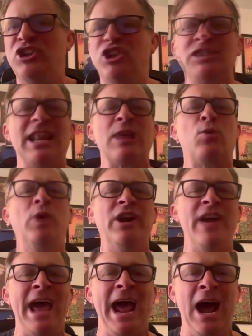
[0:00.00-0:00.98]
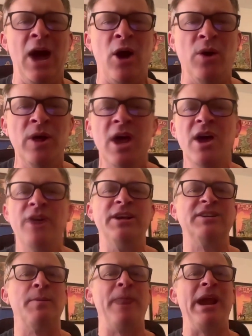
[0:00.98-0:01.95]
just like Weird Al
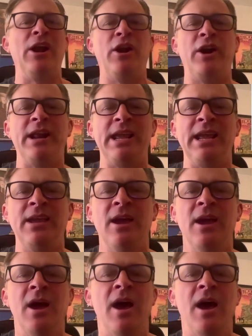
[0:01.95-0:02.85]
does a parody.